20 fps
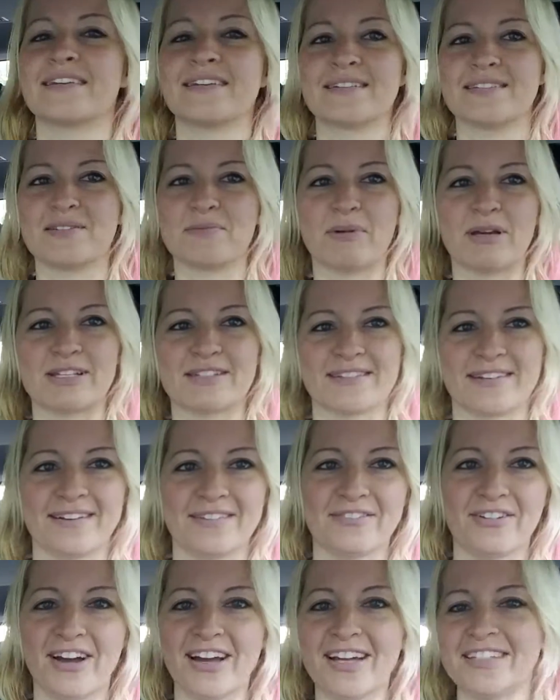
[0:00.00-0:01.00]
is the best that
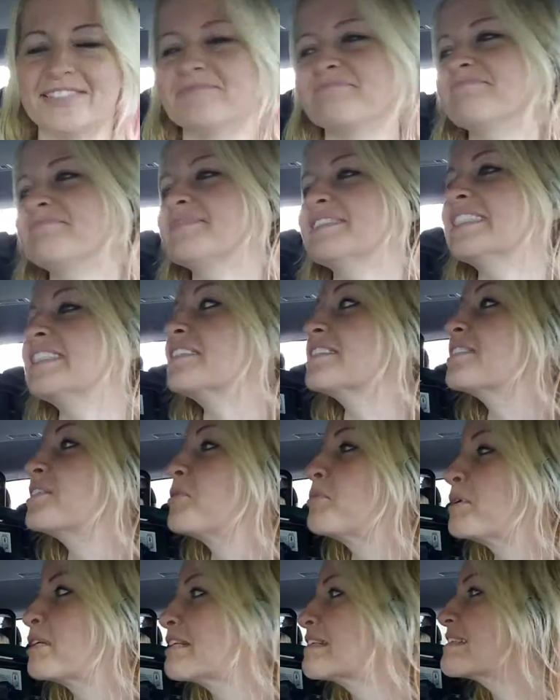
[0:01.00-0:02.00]
I've got, since
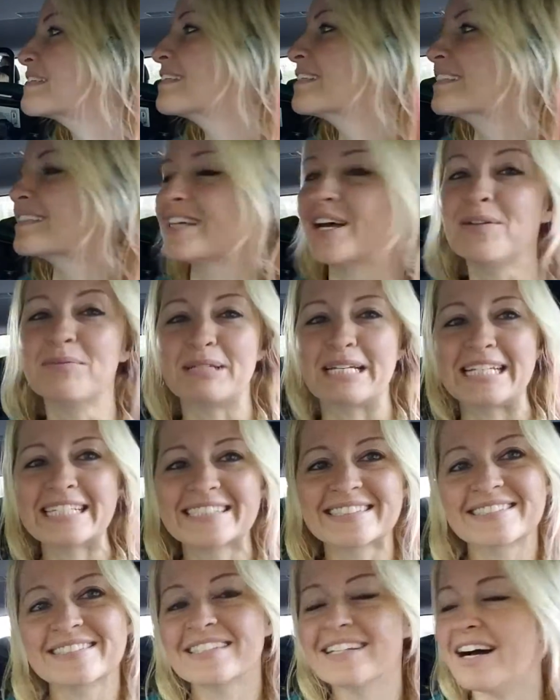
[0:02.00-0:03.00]
nobody's gonna tell me,
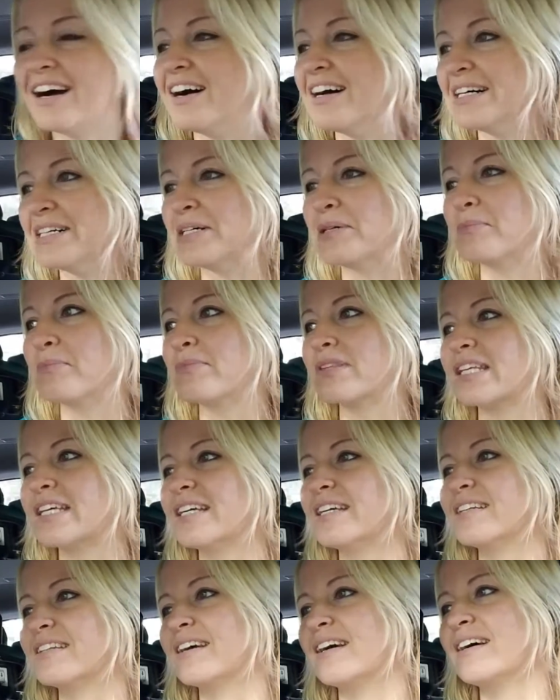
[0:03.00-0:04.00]

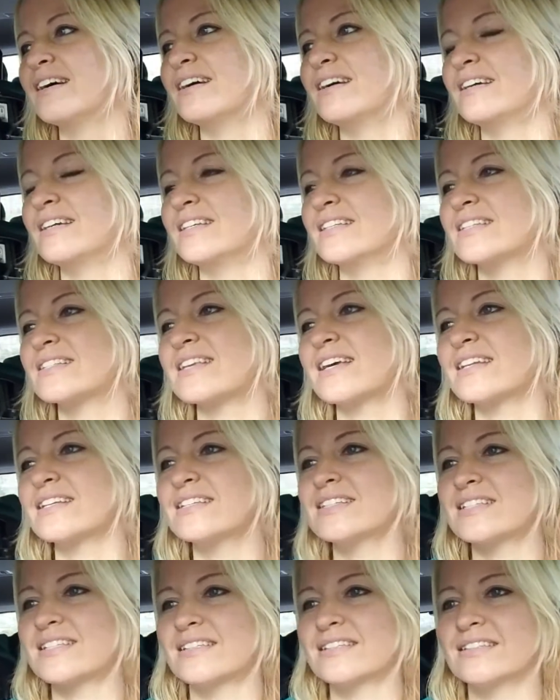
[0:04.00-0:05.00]
then I
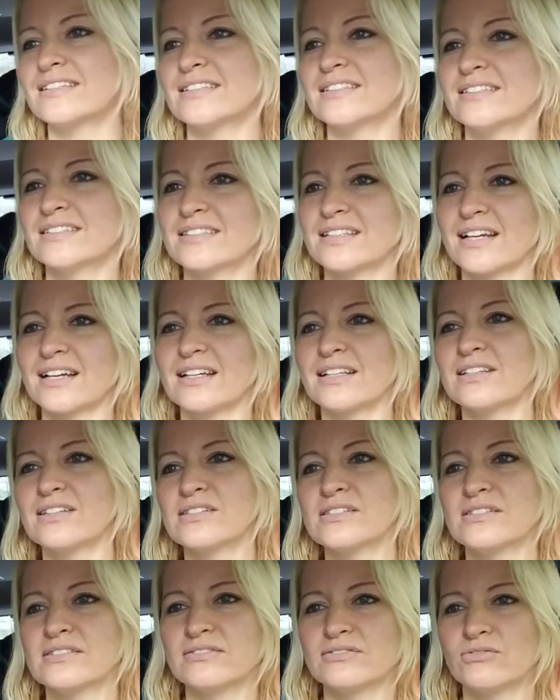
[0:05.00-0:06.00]
decided to kind
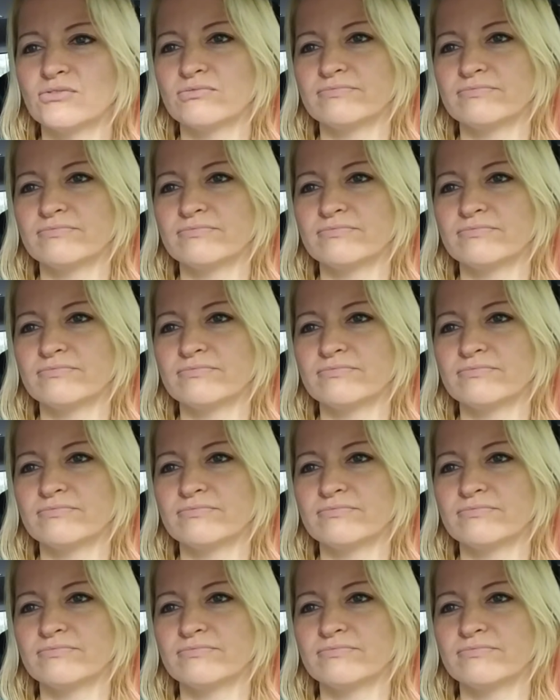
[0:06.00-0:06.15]
of, I